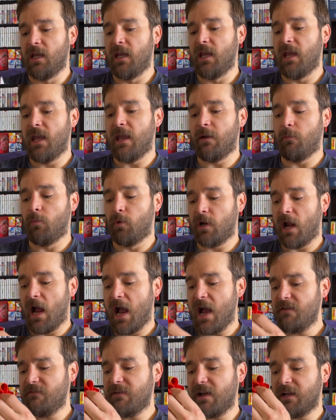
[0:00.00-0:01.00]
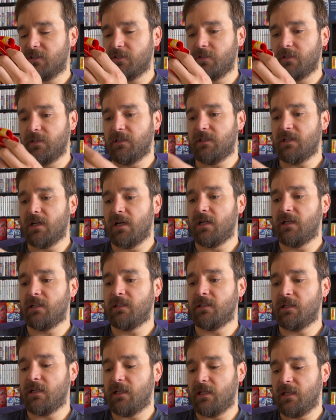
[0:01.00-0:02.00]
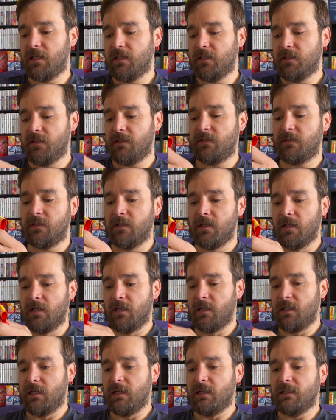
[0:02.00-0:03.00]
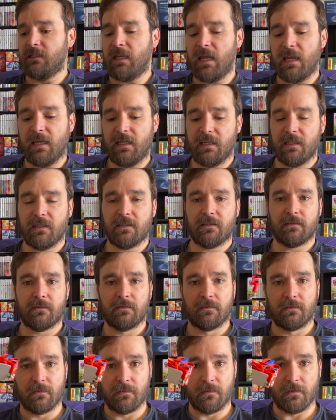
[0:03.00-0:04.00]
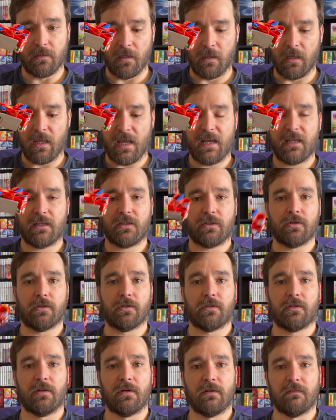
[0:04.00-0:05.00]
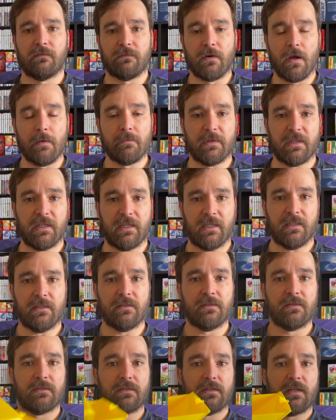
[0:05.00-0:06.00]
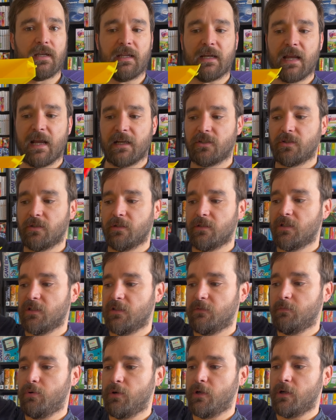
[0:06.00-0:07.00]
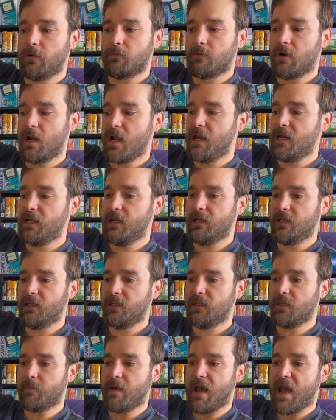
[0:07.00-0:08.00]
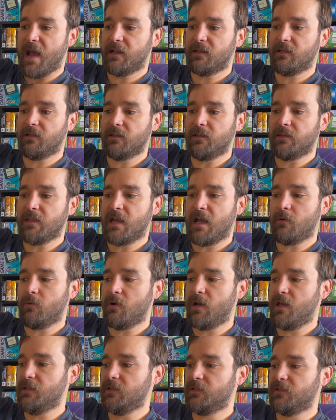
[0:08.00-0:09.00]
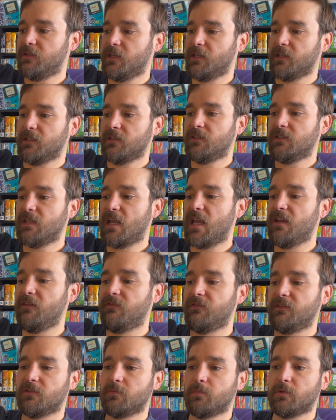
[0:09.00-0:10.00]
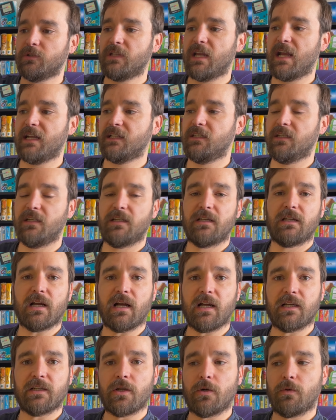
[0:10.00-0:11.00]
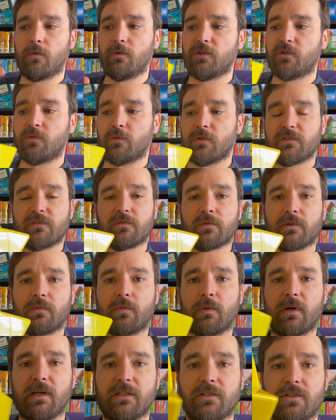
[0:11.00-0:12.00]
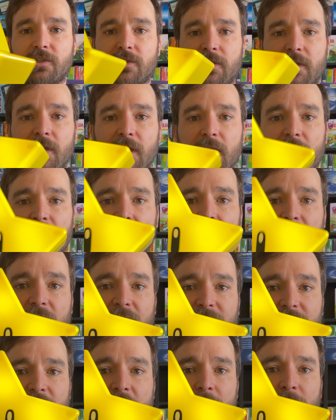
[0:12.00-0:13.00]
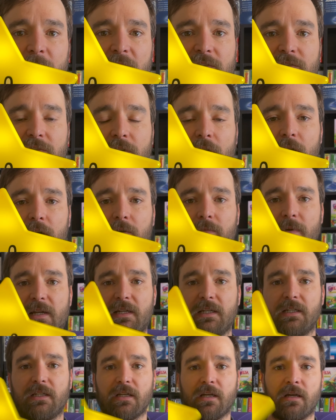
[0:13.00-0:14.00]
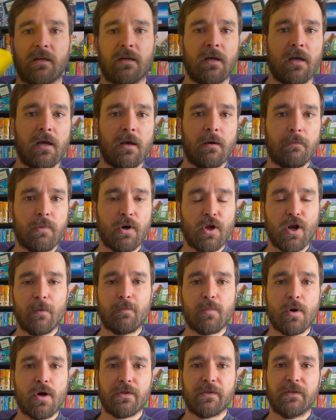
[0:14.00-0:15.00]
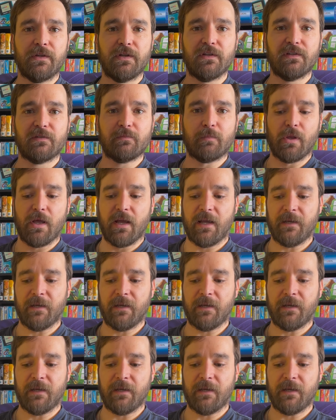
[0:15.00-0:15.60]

And what I've actually done is taken the lanyard from these and actually just put it right in the back. And that way this thing is safe, it's protected, I know which one's with which, and I've got my star ready to put up on the display.